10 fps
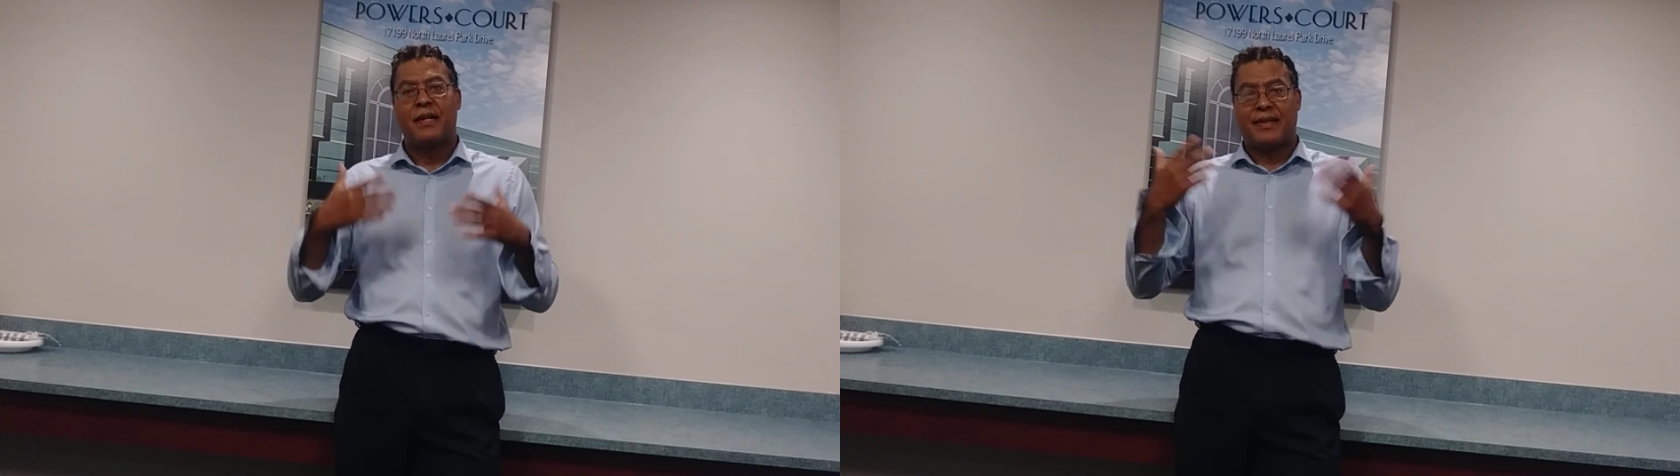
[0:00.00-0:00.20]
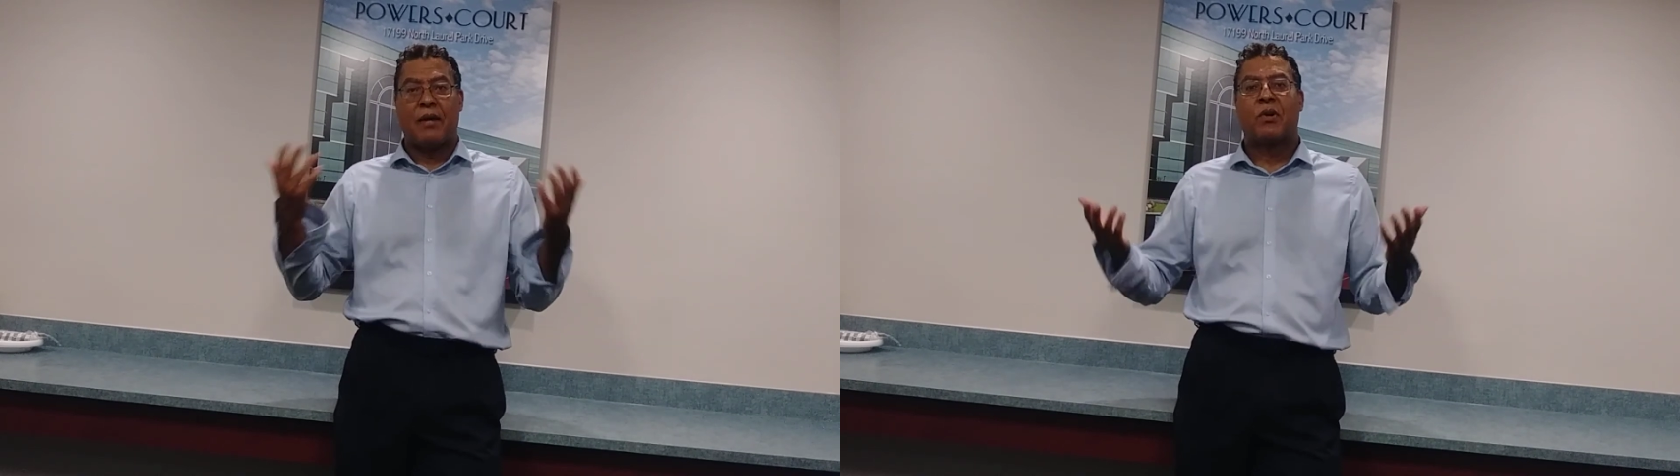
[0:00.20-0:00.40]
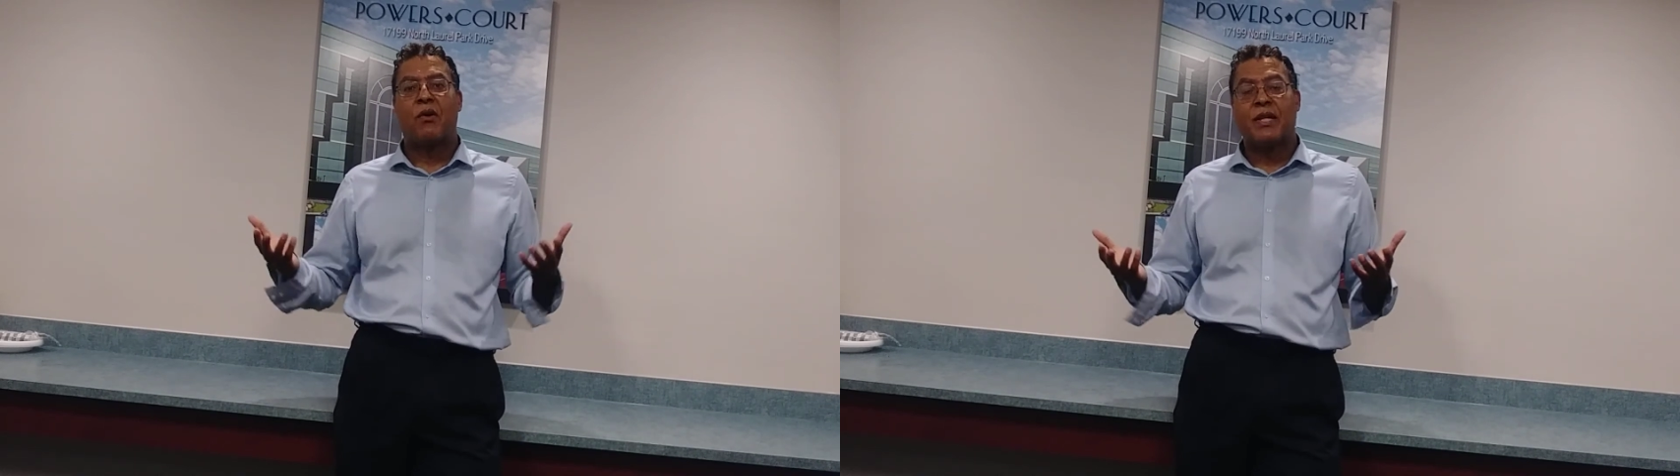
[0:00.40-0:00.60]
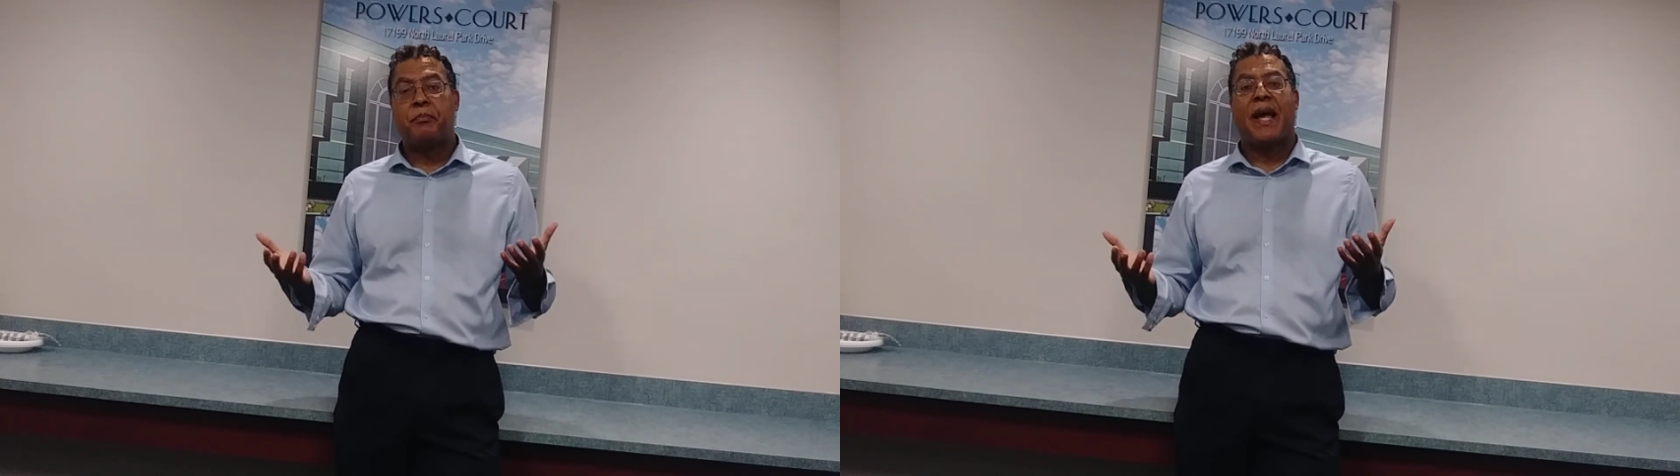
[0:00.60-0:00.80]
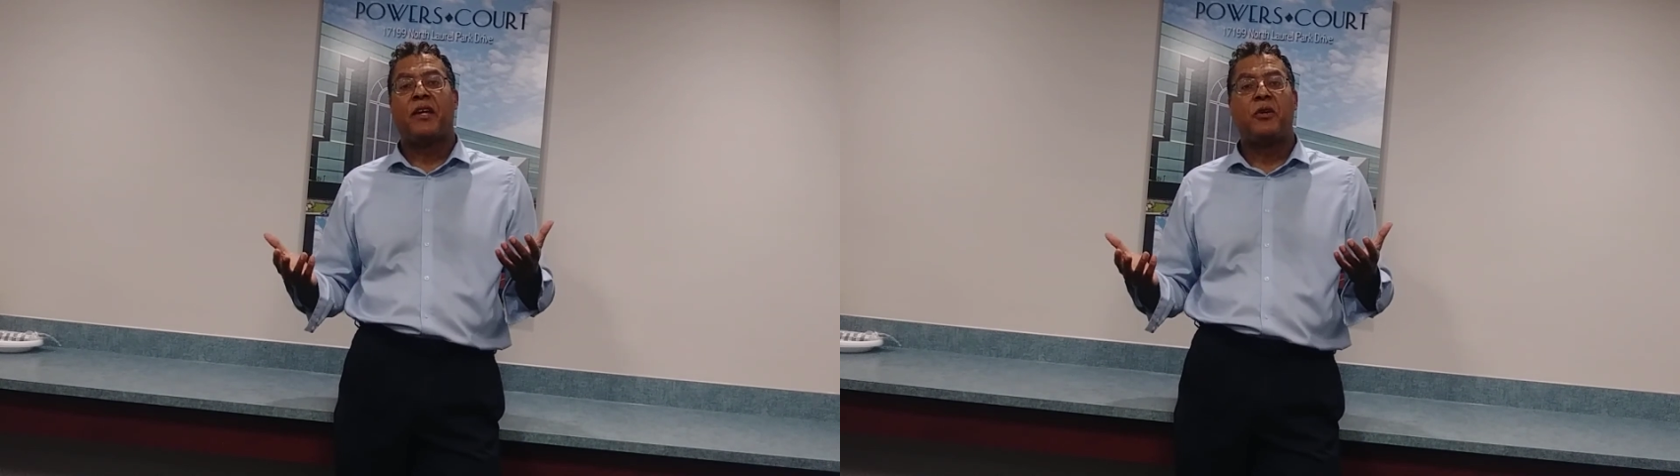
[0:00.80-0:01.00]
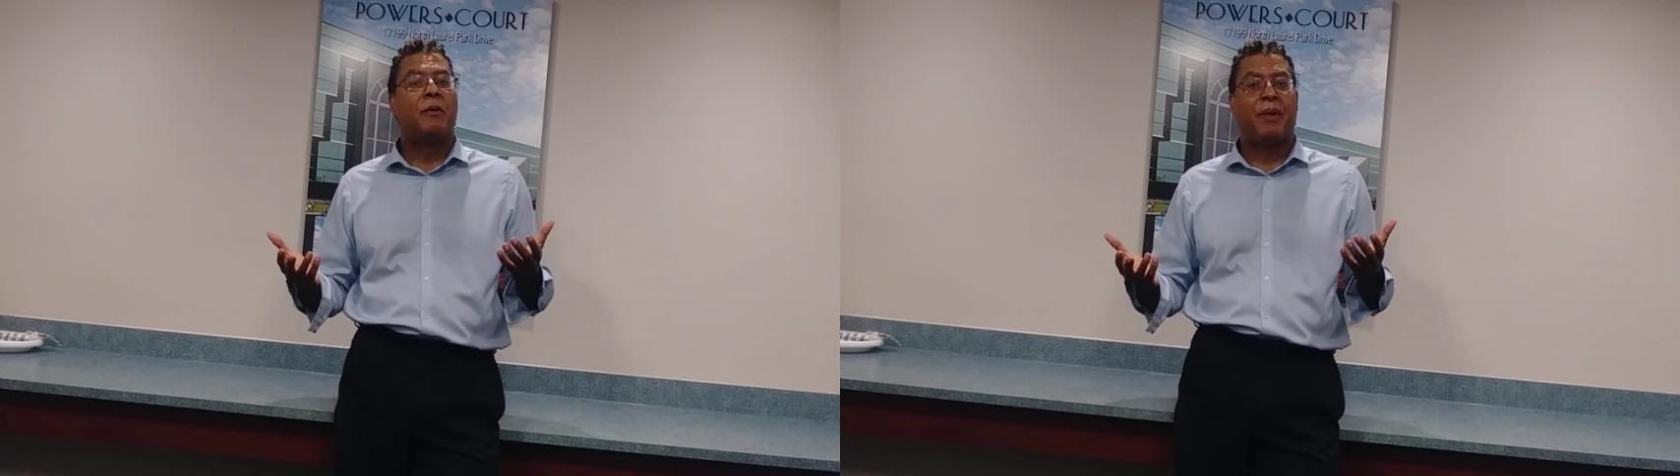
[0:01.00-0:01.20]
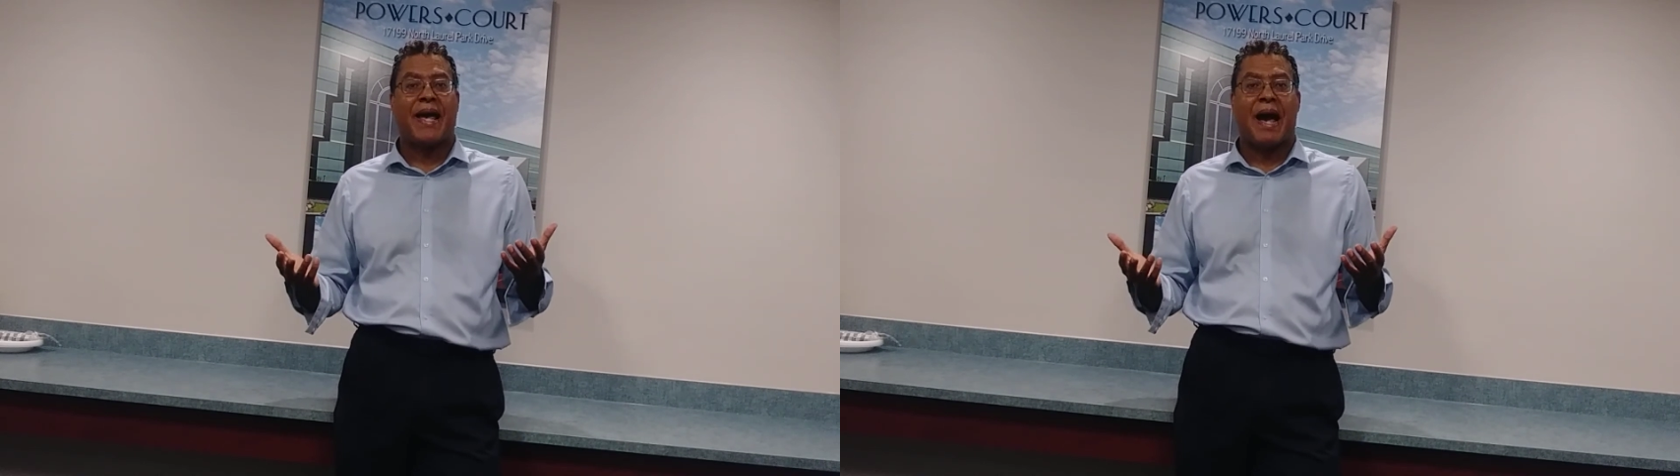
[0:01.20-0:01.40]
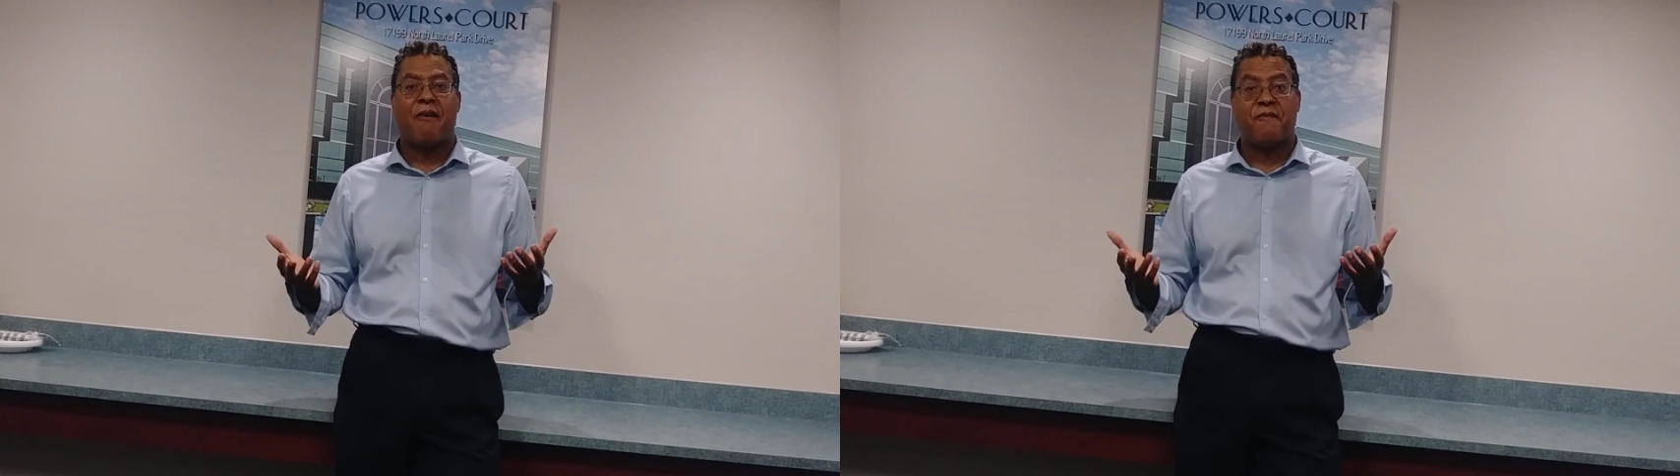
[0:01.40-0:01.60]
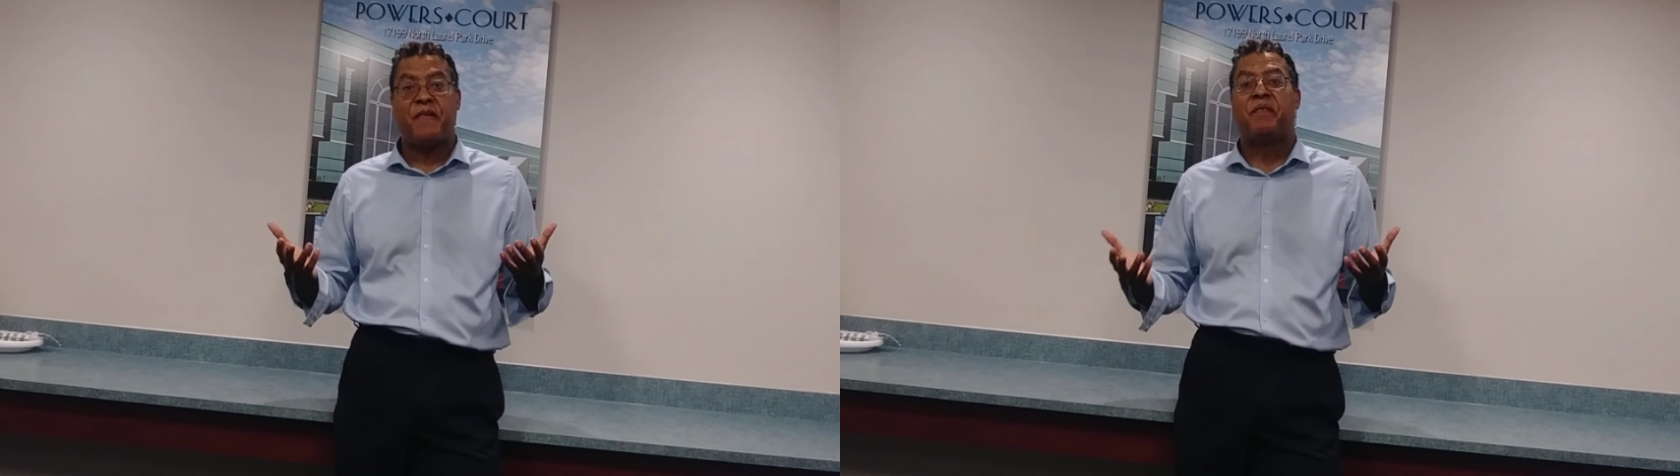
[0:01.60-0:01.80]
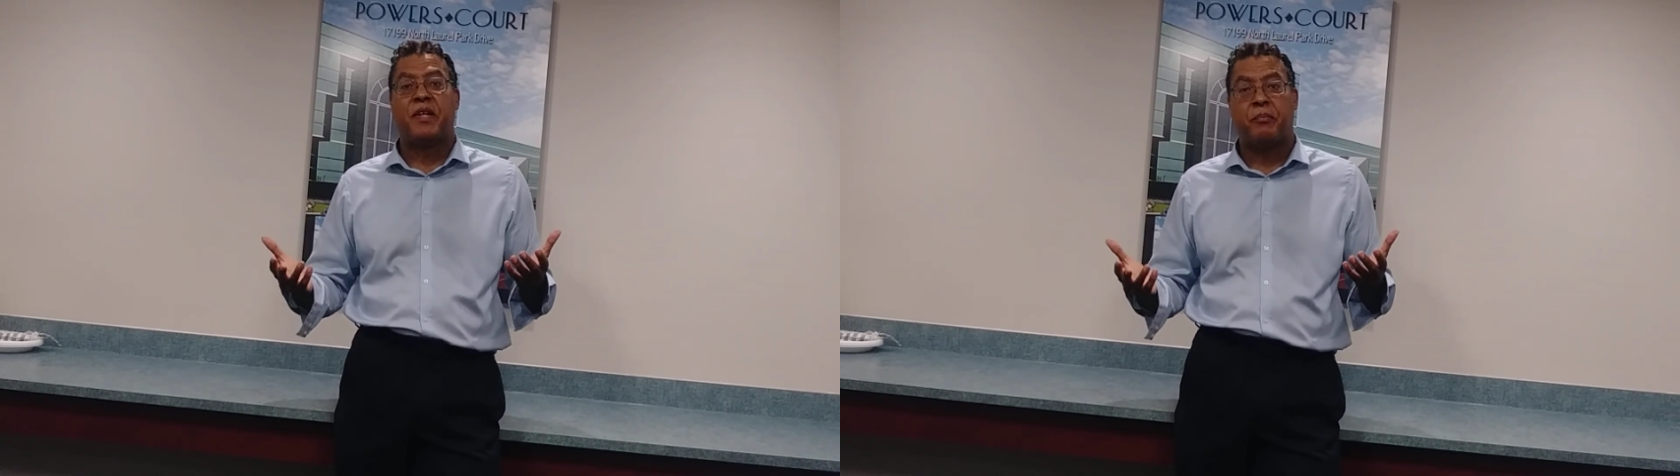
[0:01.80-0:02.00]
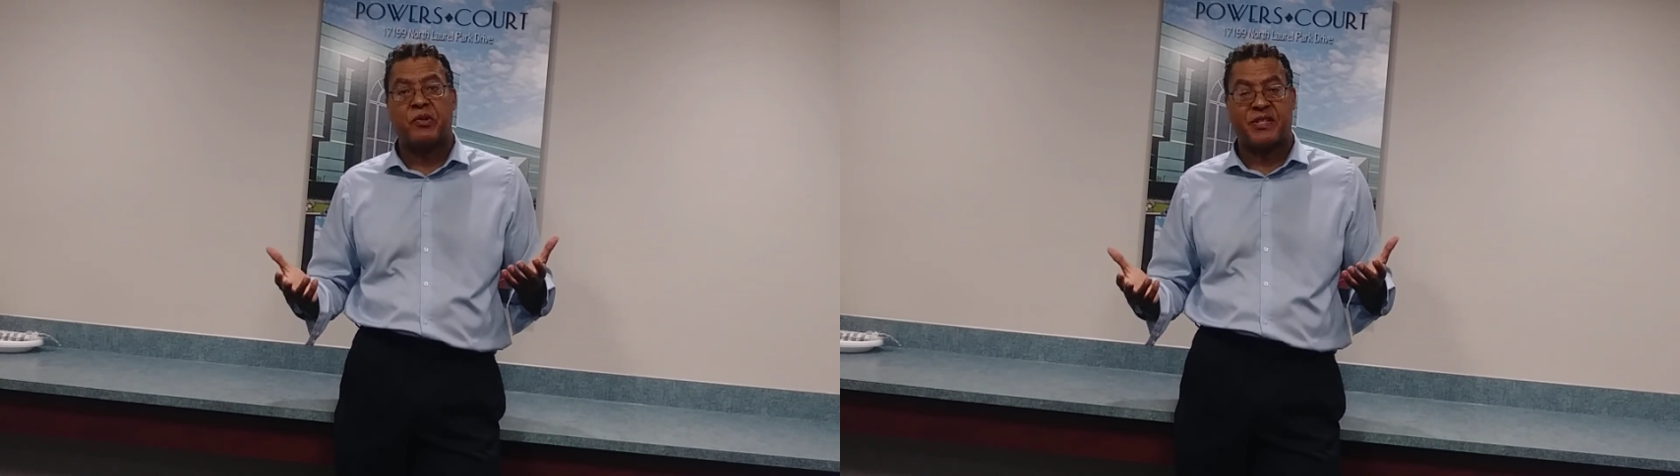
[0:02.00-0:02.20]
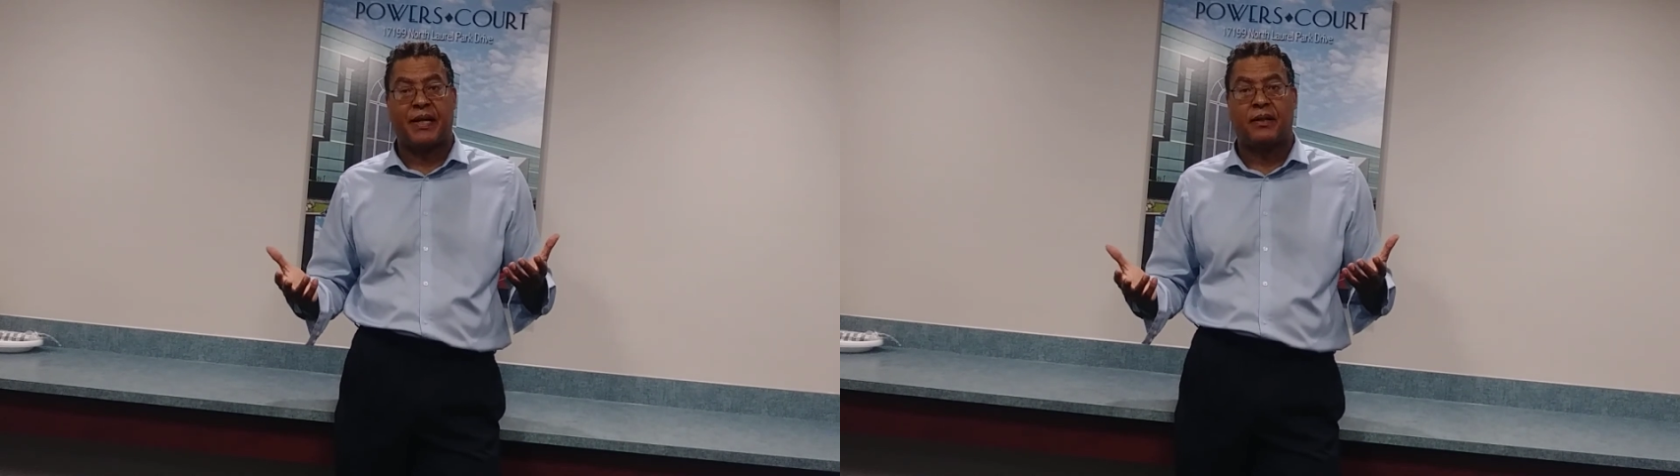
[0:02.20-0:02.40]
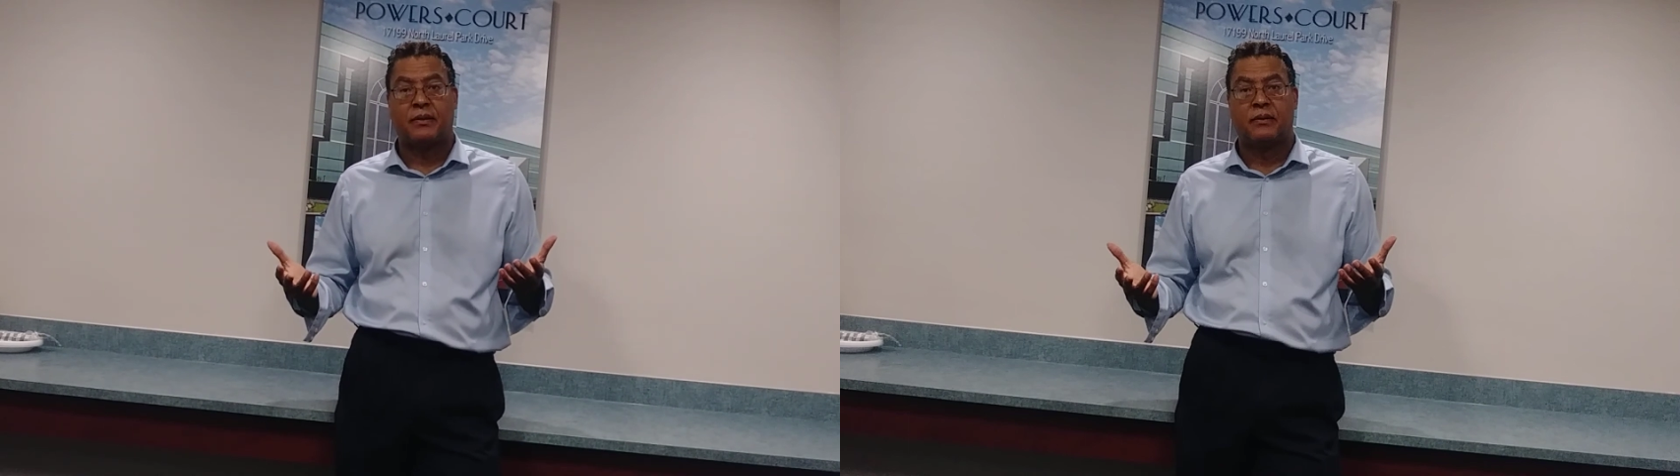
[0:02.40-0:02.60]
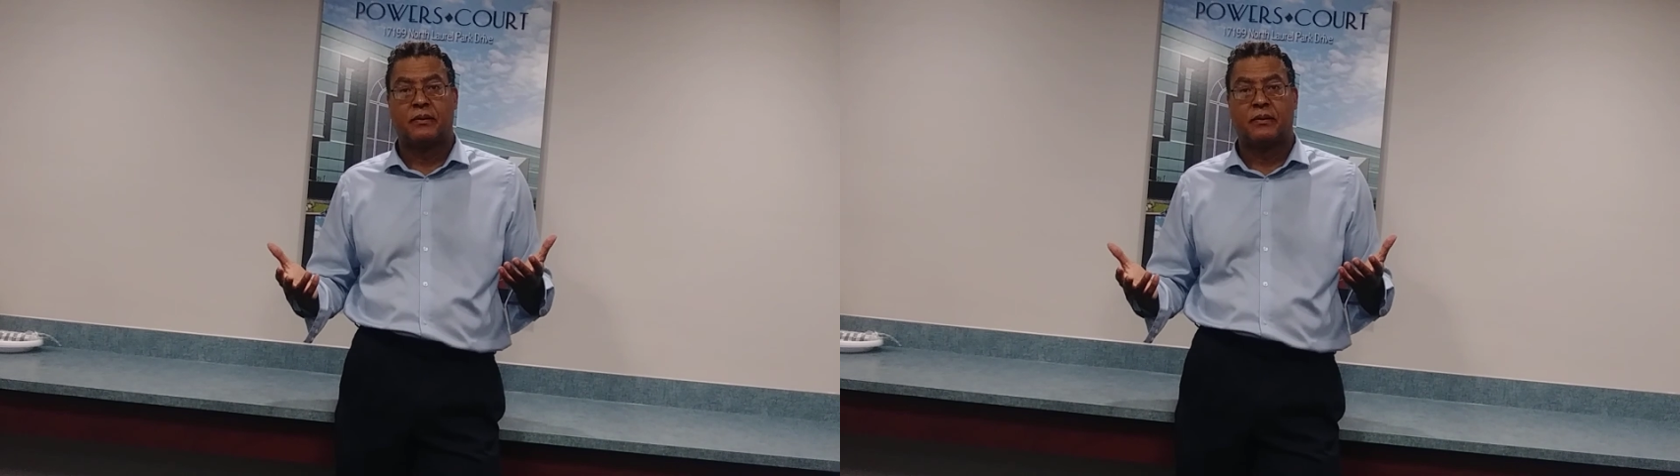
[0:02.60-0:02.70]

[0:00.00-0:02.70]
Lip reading: they would only pay out 50%.